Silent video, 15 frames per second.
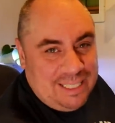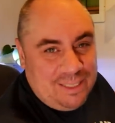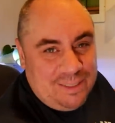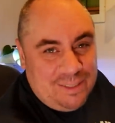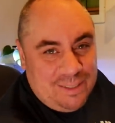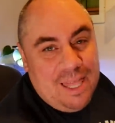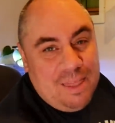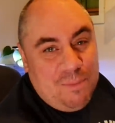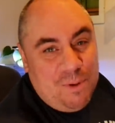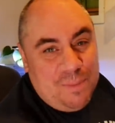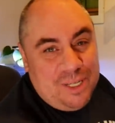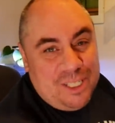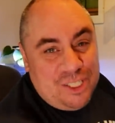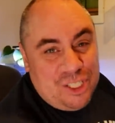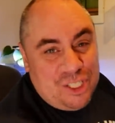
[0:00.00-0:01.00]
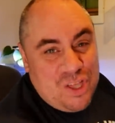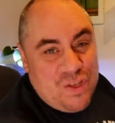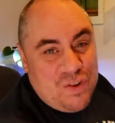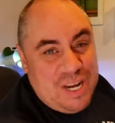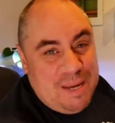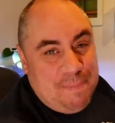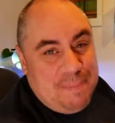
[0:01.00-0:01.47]
So at the moment it's just
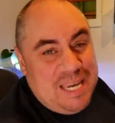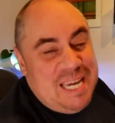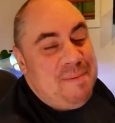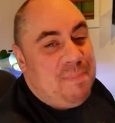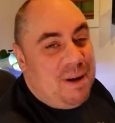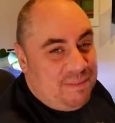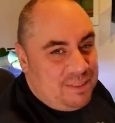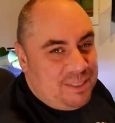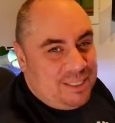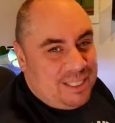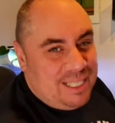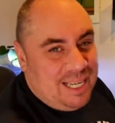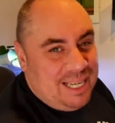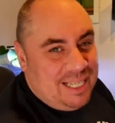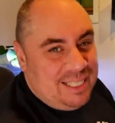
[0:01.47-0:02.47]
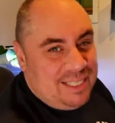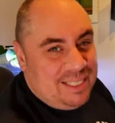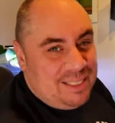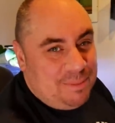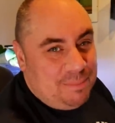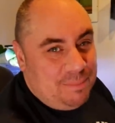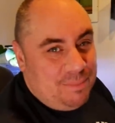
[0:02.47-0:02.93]
three pea puffers and
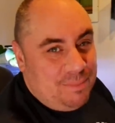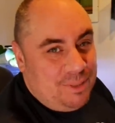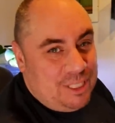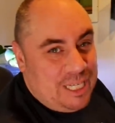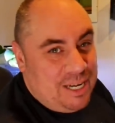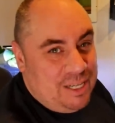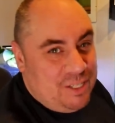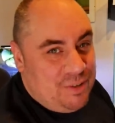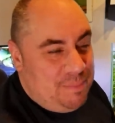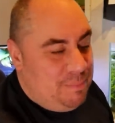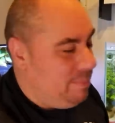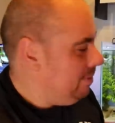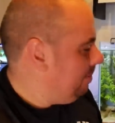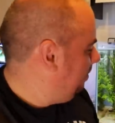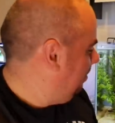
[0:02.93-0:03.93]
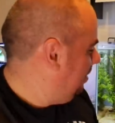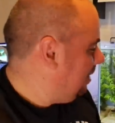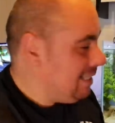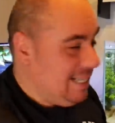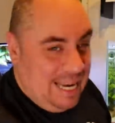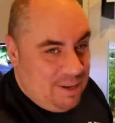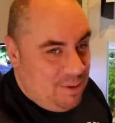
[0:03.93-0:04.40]
some cherry shrimp, and
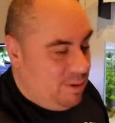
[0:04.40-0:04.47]
they're getting